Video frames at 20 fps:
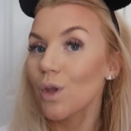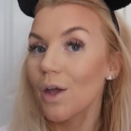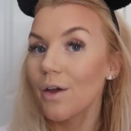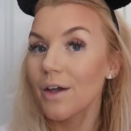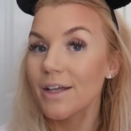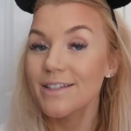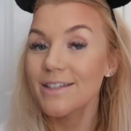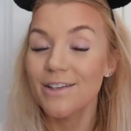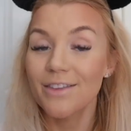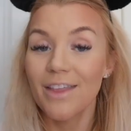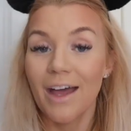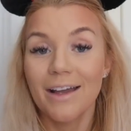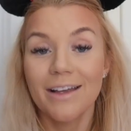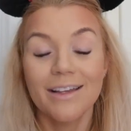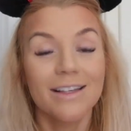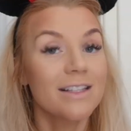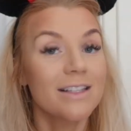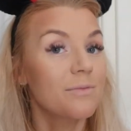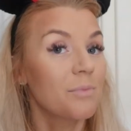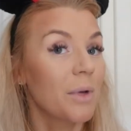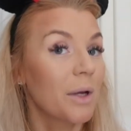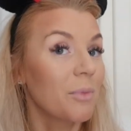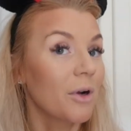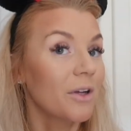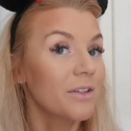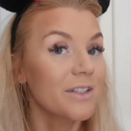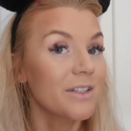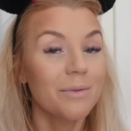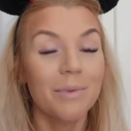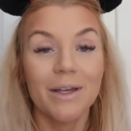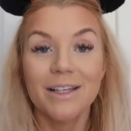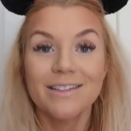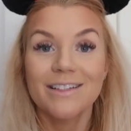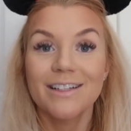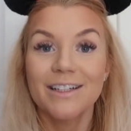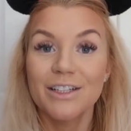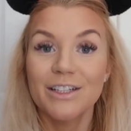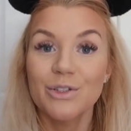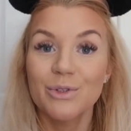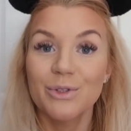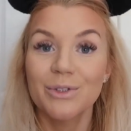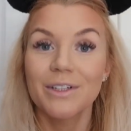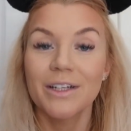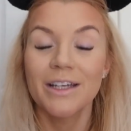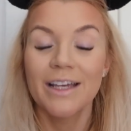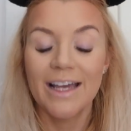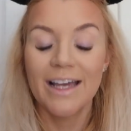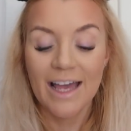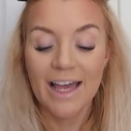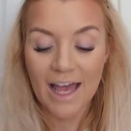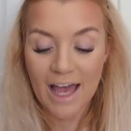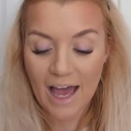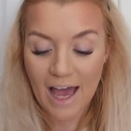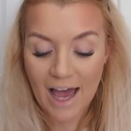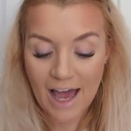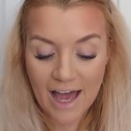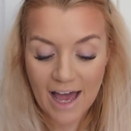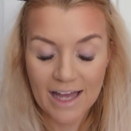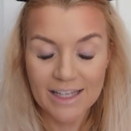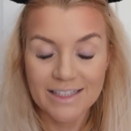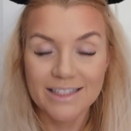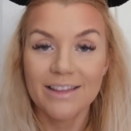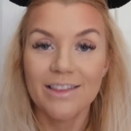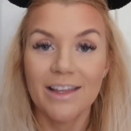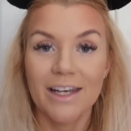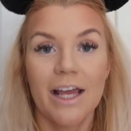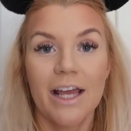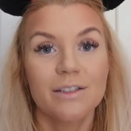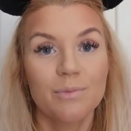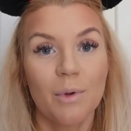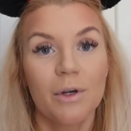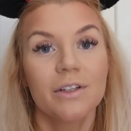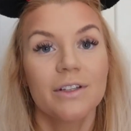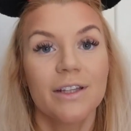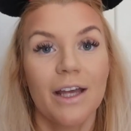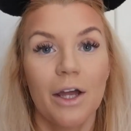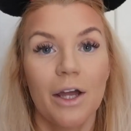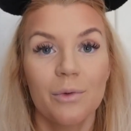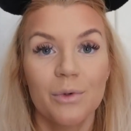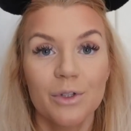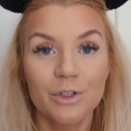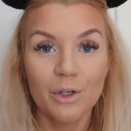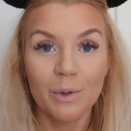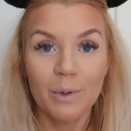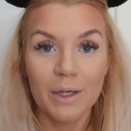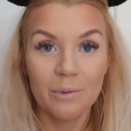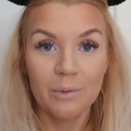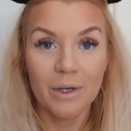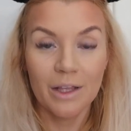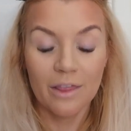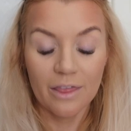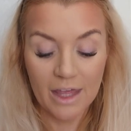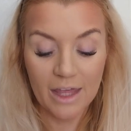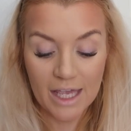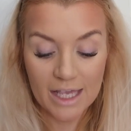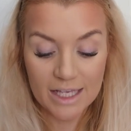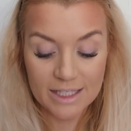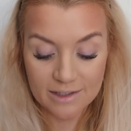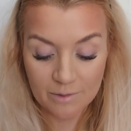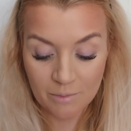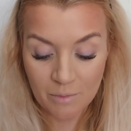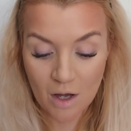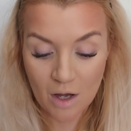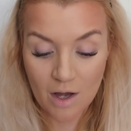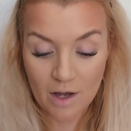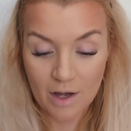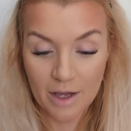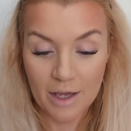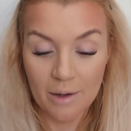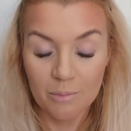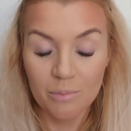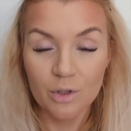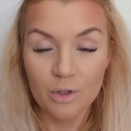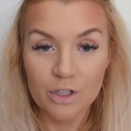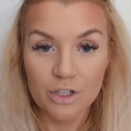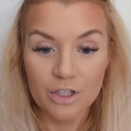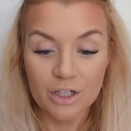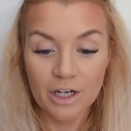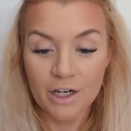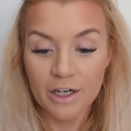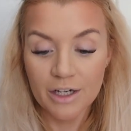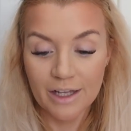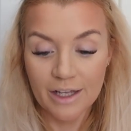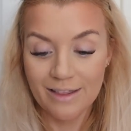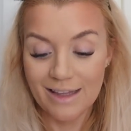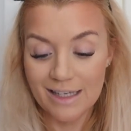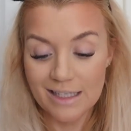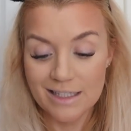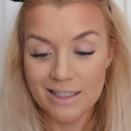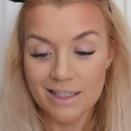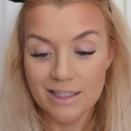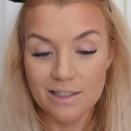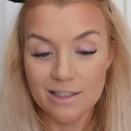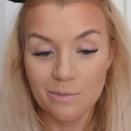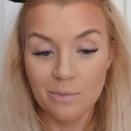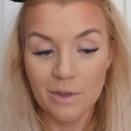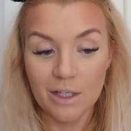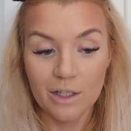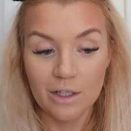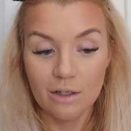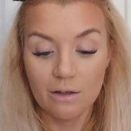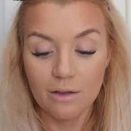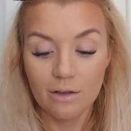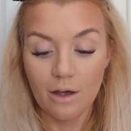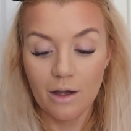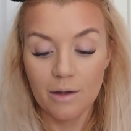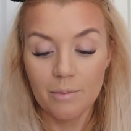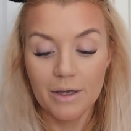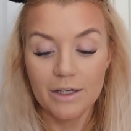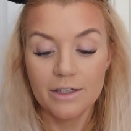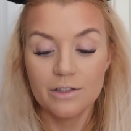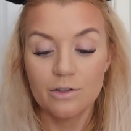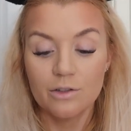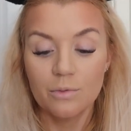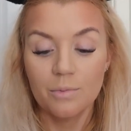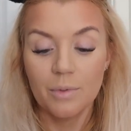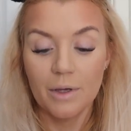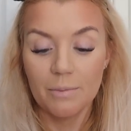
Okay, so that is my bronzer basically done, and the next product that I would go in with is my blusher. Now this is something new that I picked up.